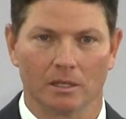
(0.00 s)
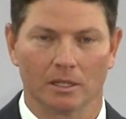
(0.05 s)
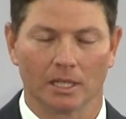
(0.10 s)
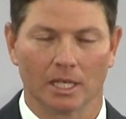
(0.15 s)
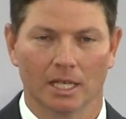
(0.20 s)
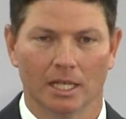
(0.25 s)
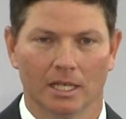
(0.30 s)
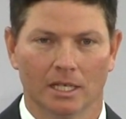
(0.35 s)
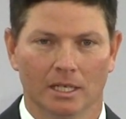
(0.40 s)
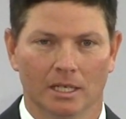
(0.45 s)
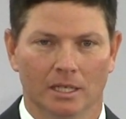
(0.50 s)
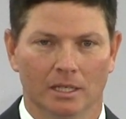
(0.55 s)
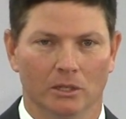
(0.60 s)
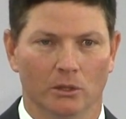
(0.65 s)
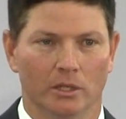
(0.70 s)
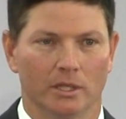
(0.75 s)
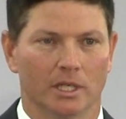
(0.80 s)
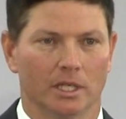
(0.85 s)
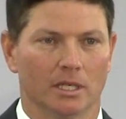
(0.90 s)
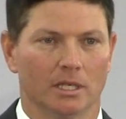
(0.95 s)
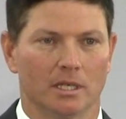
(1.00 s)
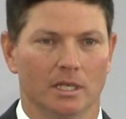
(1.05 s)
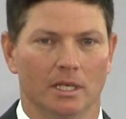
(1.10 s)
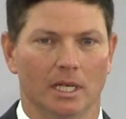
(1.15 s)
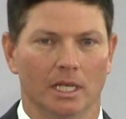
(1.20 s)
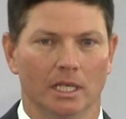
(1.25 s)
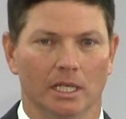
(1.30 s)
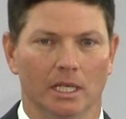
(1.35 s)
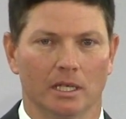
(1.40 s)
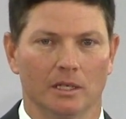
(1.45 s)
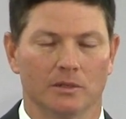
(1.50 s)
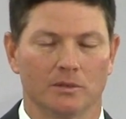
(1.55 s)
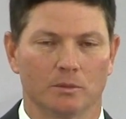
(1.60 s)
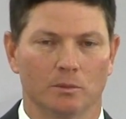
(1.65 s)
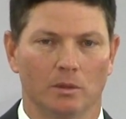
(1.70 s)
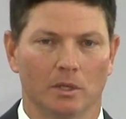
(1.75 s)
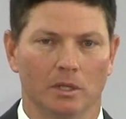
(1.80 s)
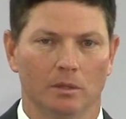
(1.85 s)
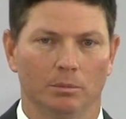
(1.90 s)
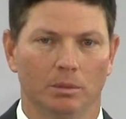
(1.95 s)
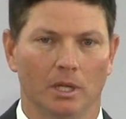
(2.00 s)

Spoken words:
And, you know, at the end of the day, kids want to